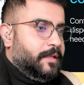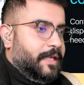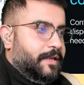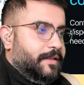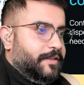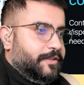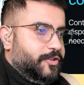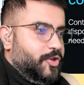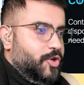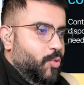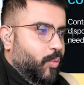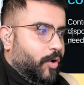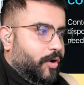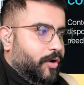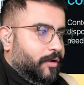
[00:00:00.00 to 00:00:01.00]
that in this new
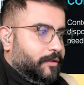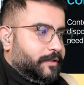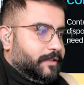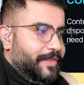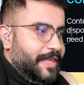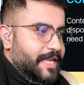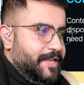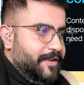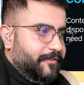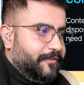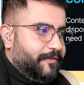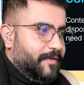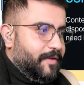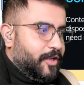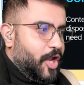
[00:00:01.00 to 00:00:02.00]
world, think
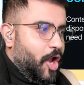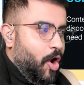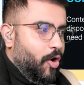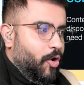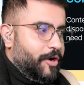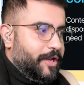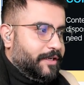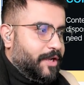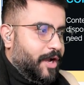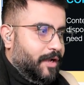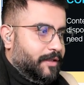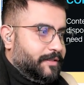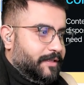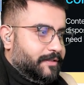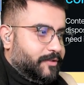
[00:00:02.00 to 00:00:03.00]
of code and
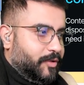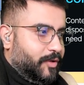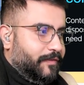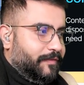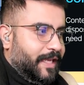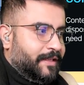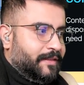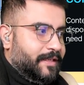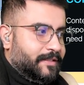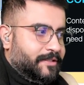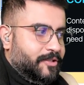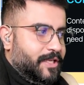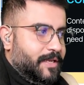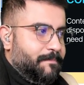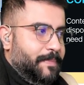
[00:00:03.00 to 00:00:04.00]
content sort of like
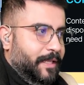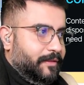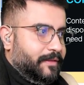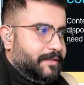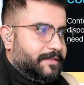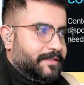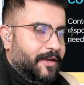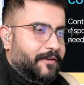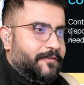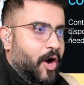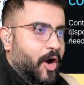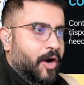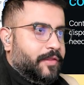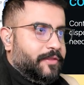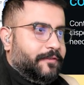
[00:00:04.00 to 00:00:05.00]
this. You can build this stuff
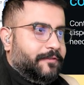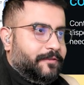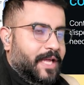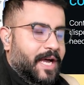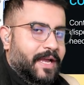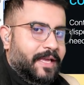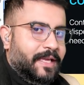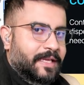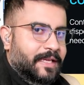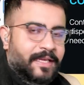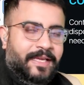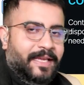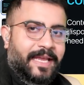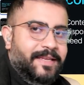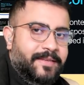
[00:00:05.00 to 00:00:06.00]
on the fly.
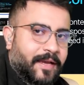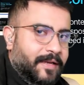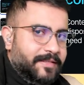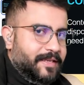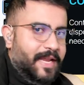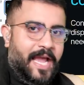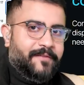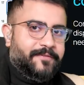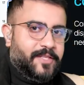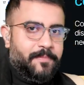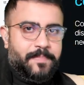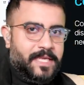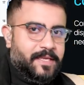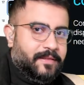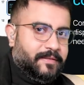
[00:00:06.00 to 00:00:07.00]
It doesn't have to
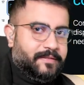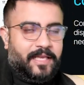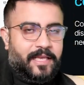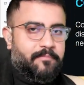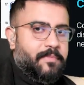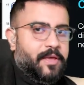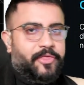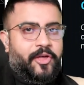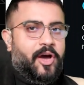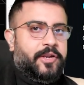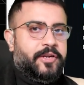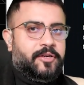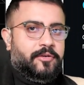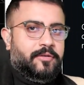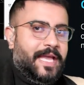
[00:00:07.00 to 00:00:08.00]
be this like
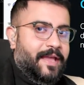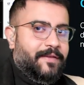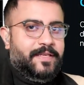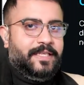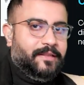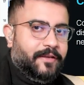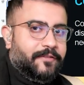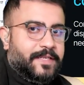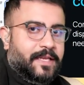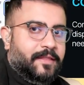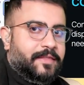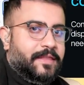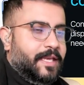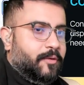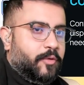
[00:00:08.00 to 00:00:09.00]
methodical heavy lifting
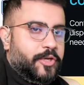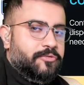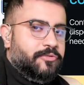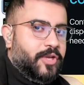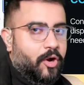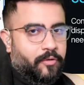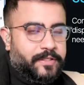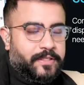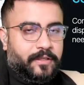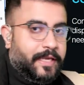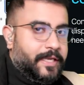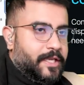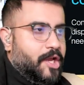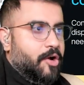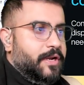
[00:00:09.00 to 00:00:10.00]
thing where you go into
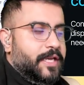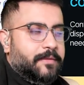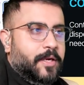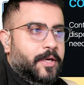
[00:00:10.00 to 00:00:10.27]
like coding